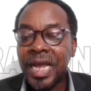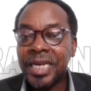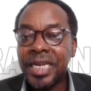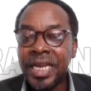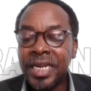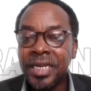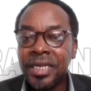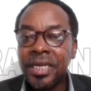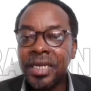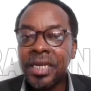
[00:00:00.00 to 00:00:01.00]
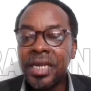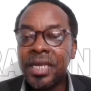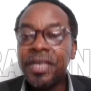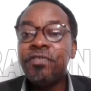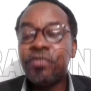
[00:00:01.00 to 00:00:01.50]
and then
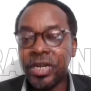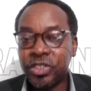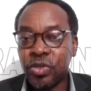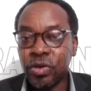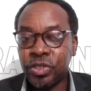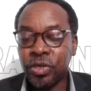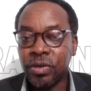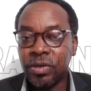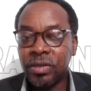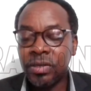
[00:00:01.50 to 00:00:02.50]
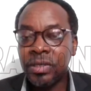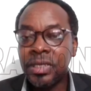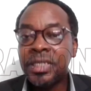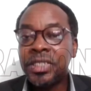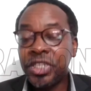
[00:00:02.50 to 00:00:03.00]
infrastructure.
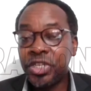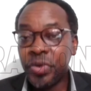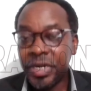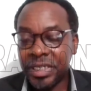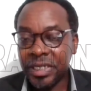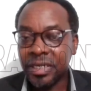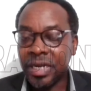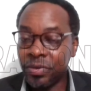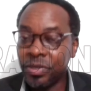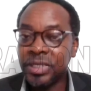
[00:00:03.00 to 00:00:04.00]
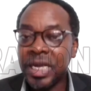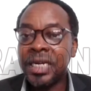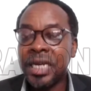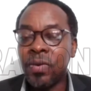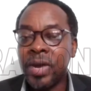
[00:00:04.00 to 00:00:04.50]
Security, I would just
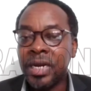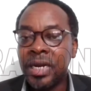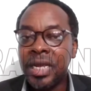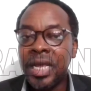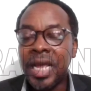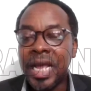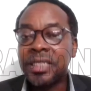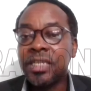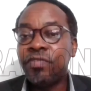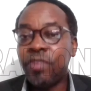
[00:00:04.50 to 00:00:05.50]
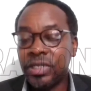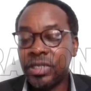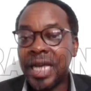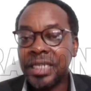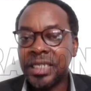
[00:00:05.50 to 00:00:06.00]
add that one as a fourth
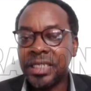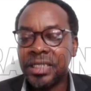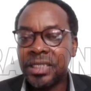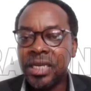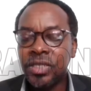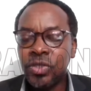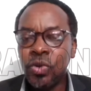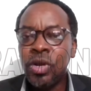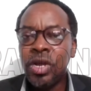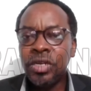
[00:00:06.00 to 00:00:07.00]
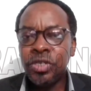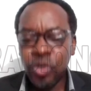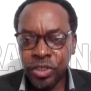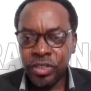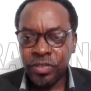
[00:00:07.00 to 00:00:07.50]
axis. So
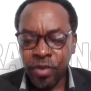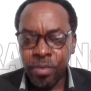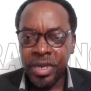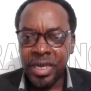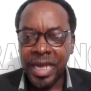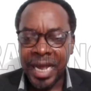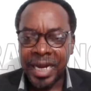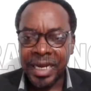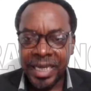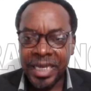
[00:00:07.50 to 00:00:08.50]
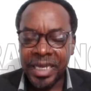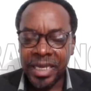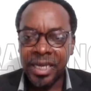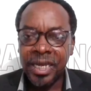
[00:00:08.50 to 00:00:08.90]
those, for me, are key.